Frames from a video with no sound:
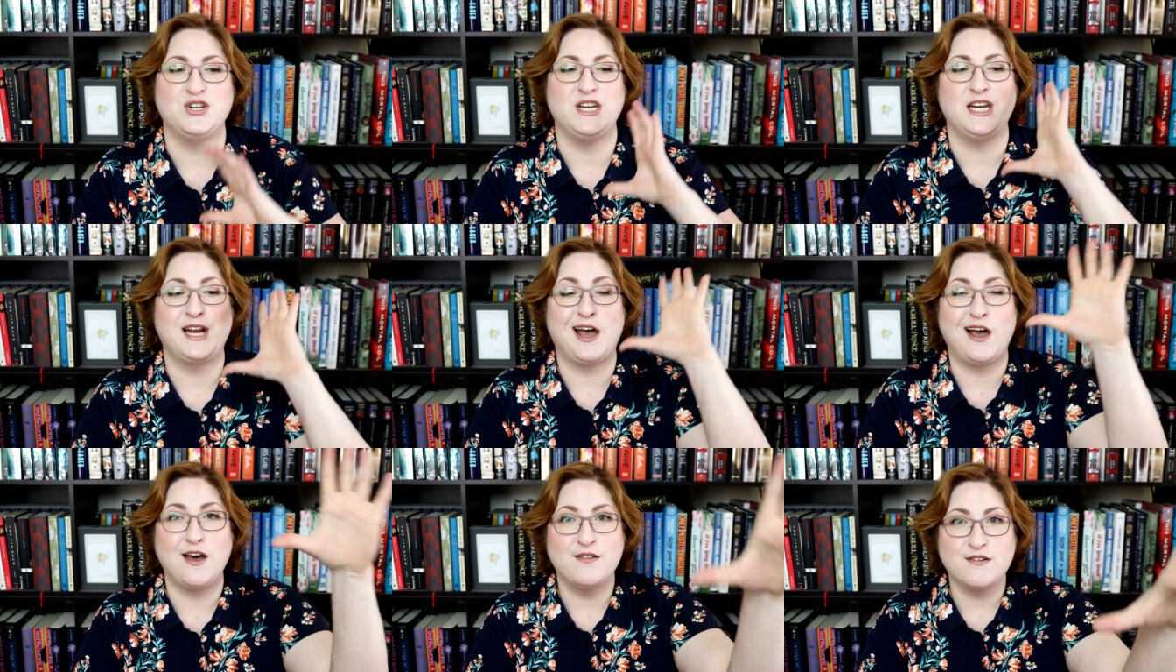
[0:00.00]
You need
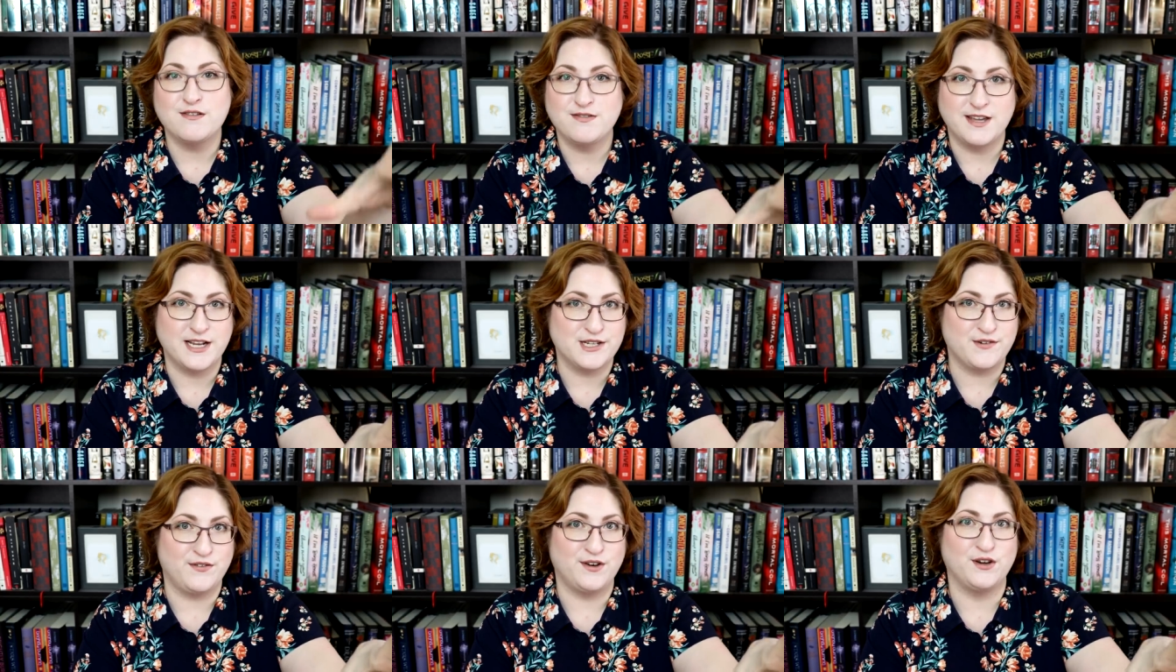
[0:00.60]
other
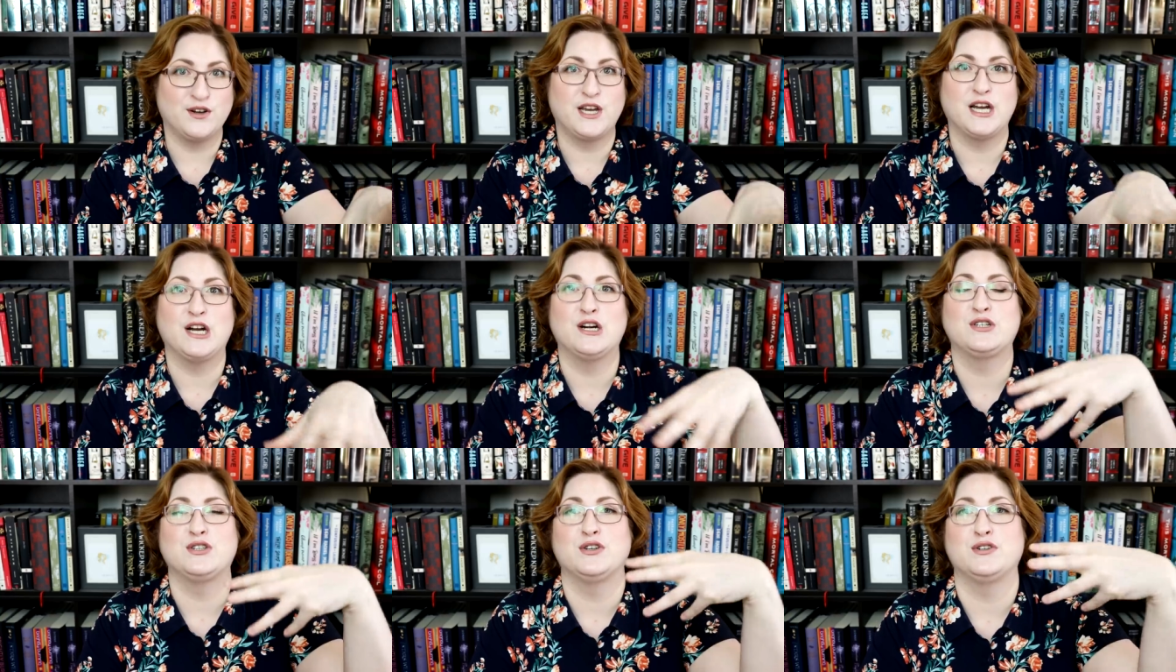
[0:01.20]
things for your
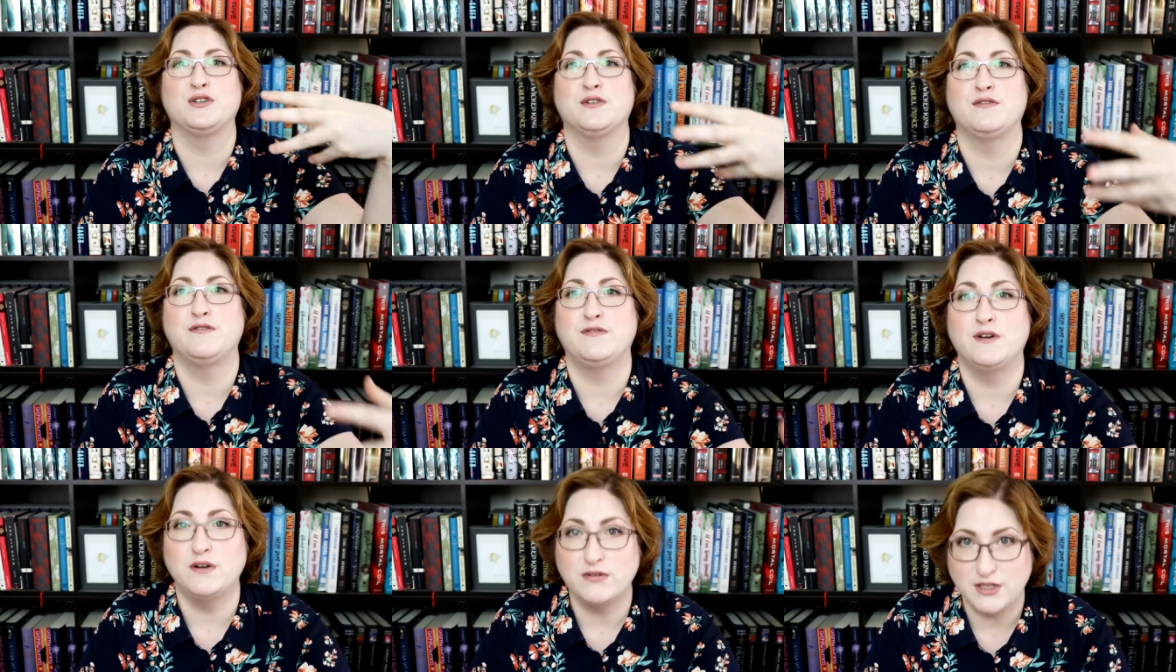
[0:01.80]
character to
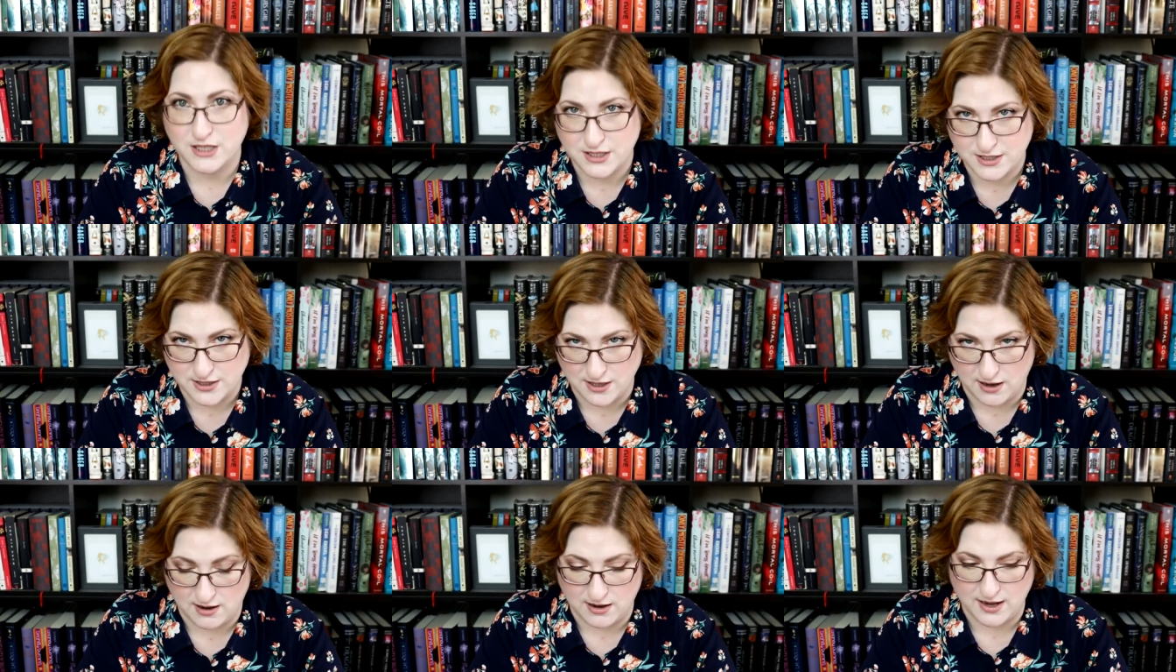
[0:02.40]

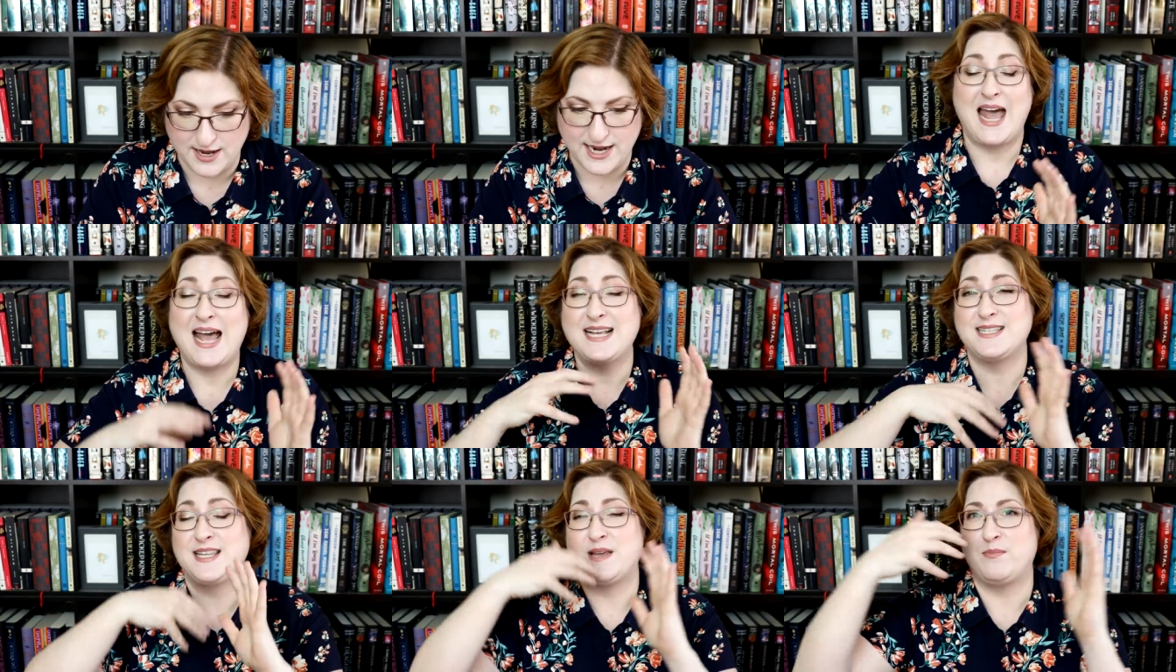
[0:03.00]
focus on
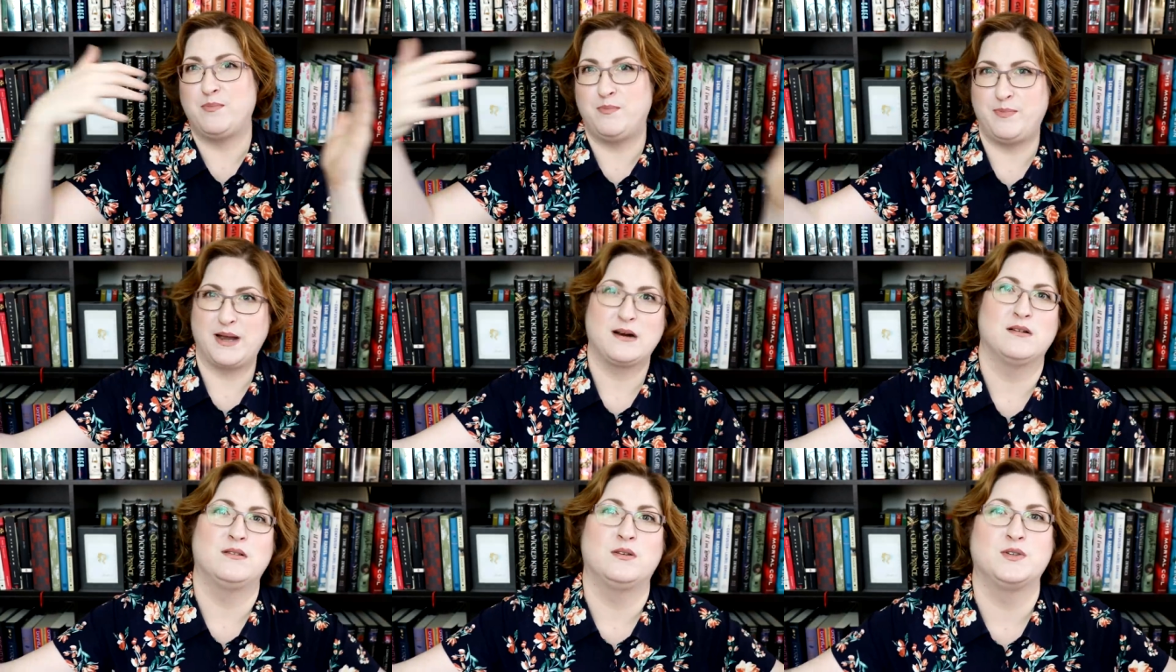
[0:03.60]
as they
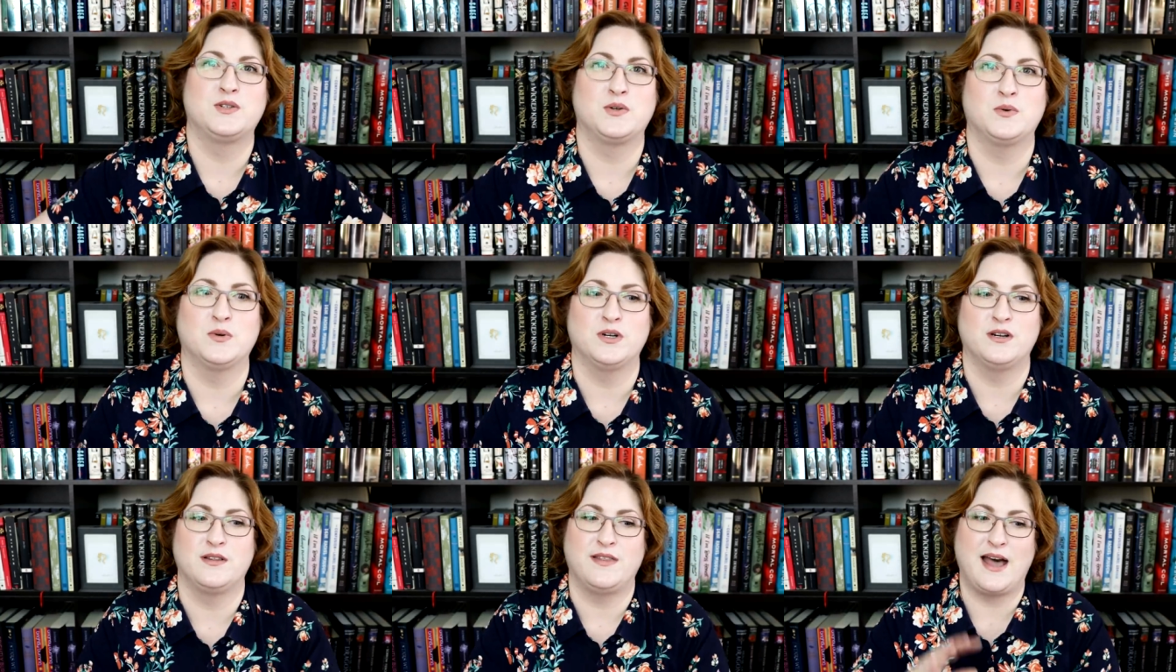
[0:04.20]
barrel
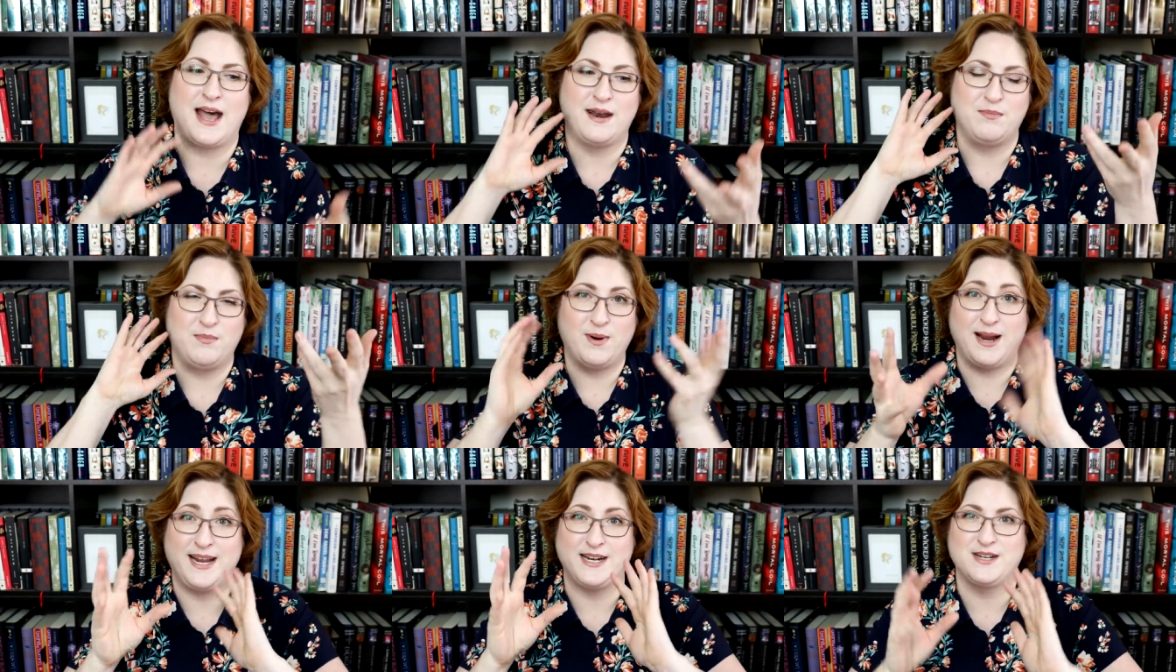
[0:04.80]
toward that
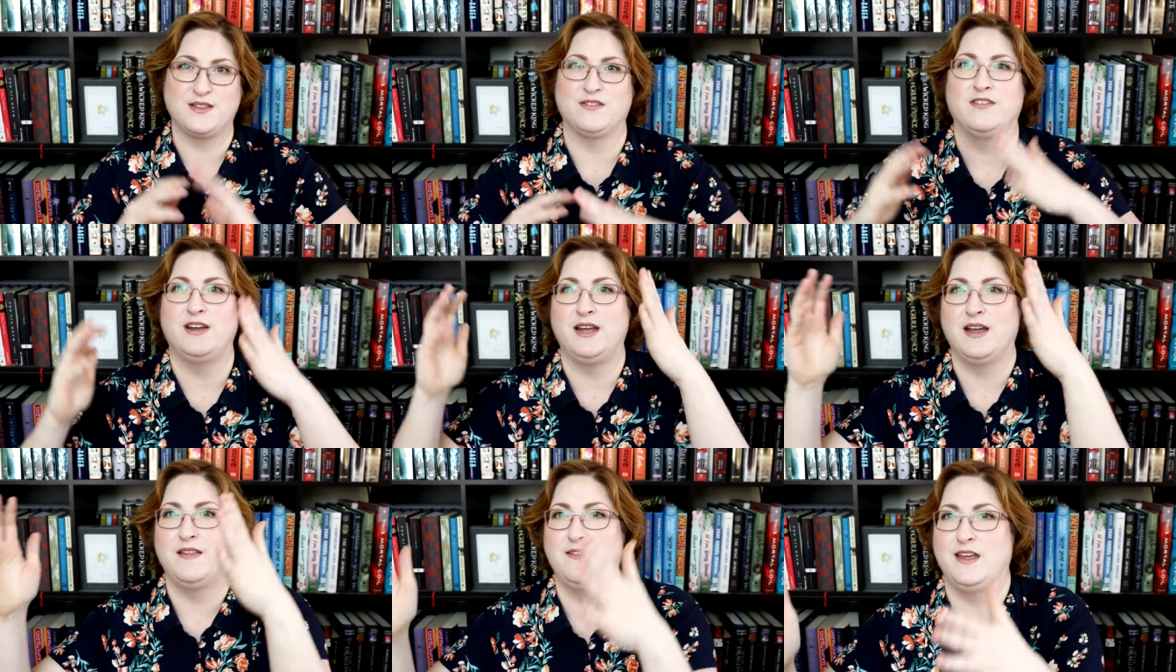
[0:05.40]
break into
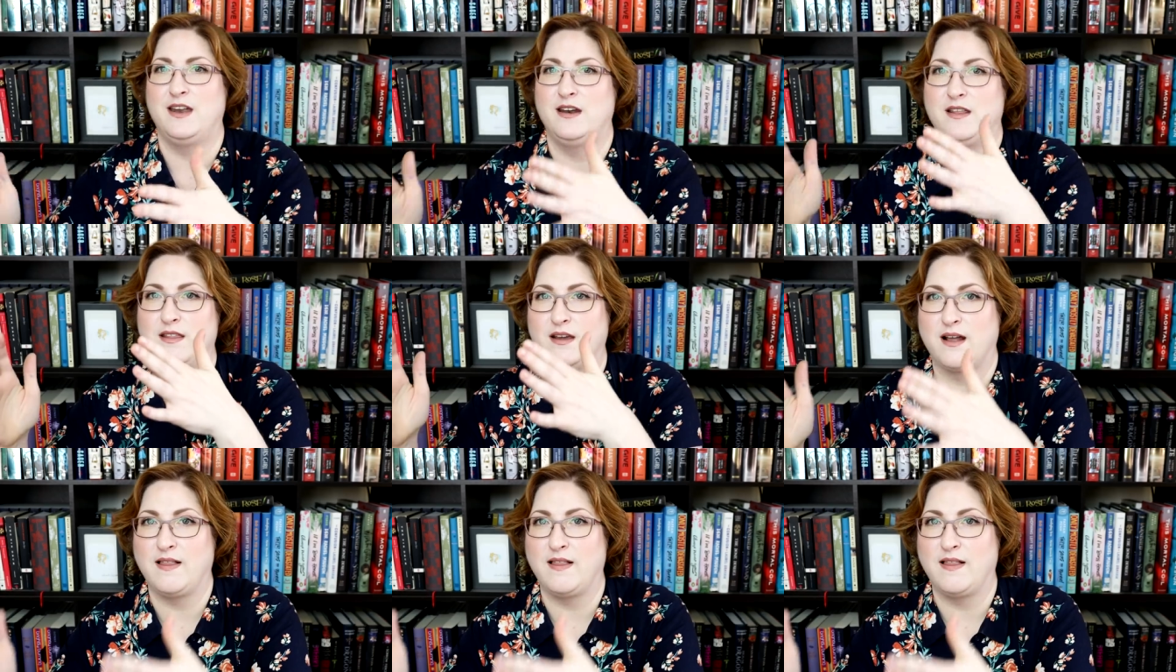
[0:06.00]
three and then the